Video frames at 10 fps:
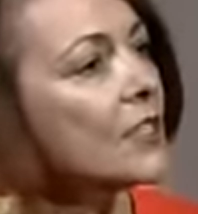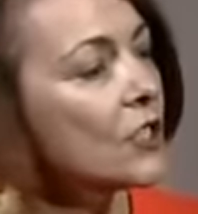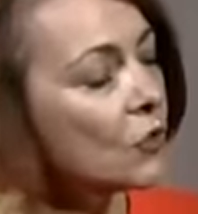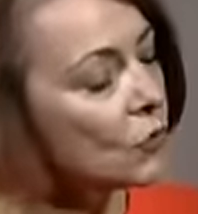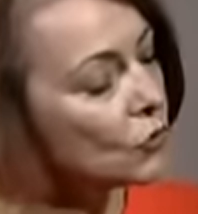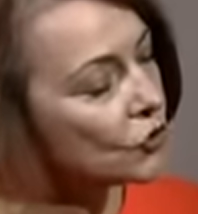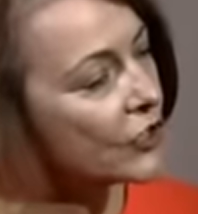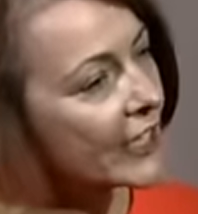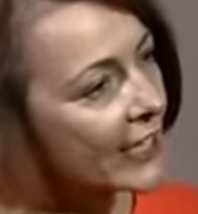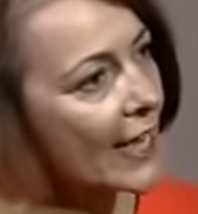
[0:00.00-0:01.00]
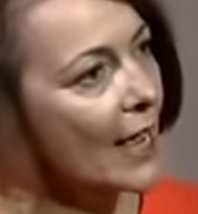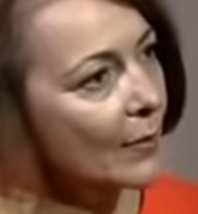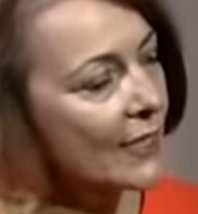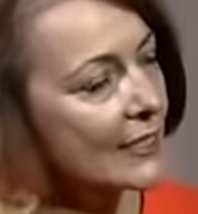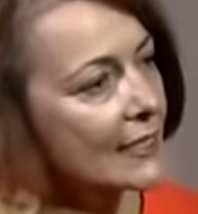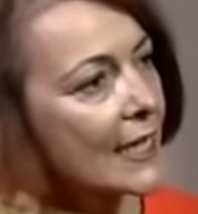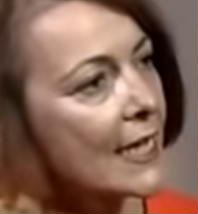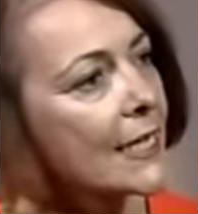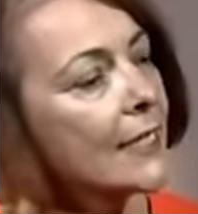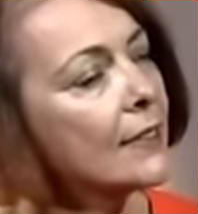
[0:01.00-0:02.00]
to your drinking habits
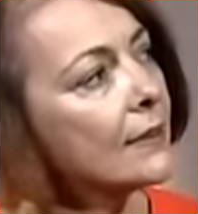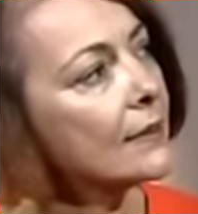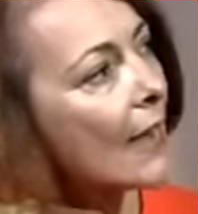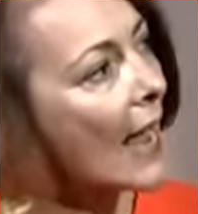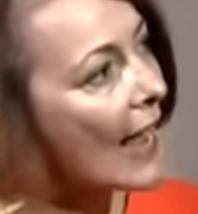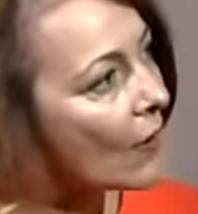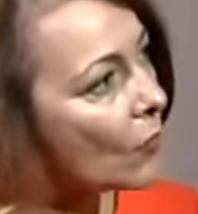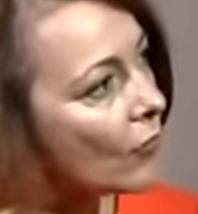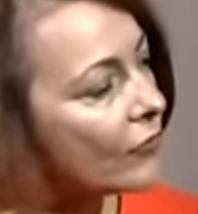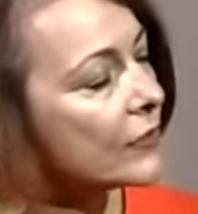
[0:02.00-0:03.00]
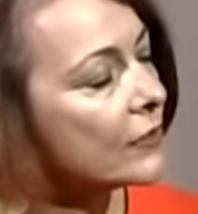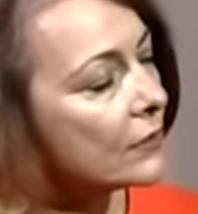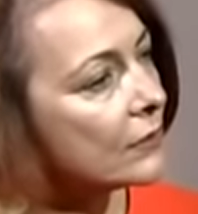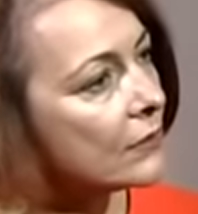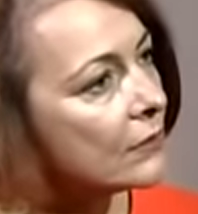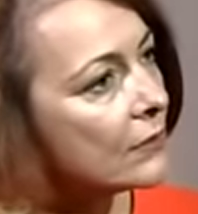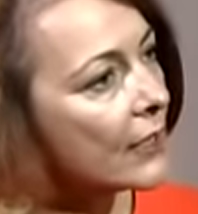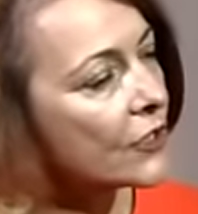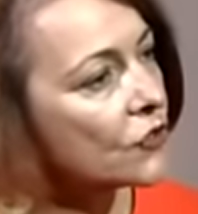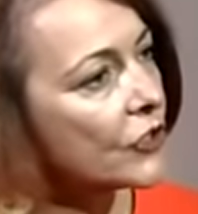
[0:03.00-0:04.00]
then, how often
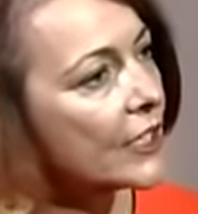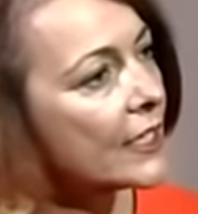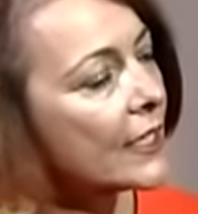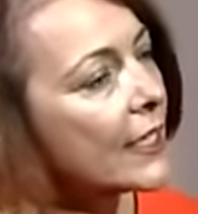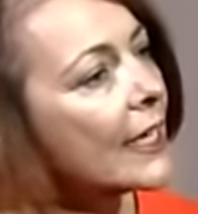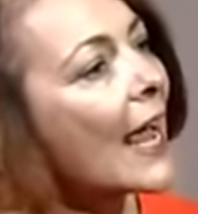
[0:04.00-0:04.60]
are you drinking and